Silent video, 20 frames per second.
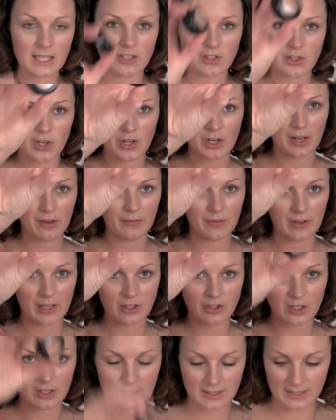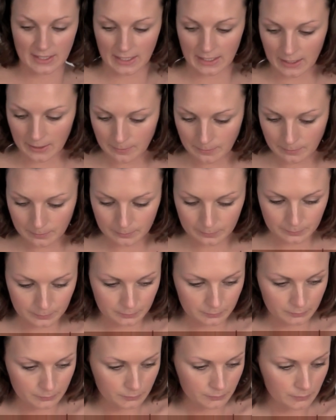Finish Concealer,
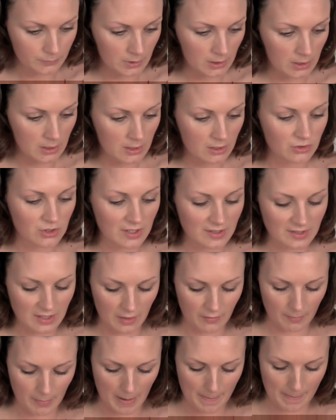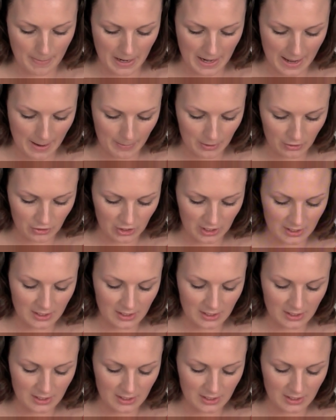just over my blemishes.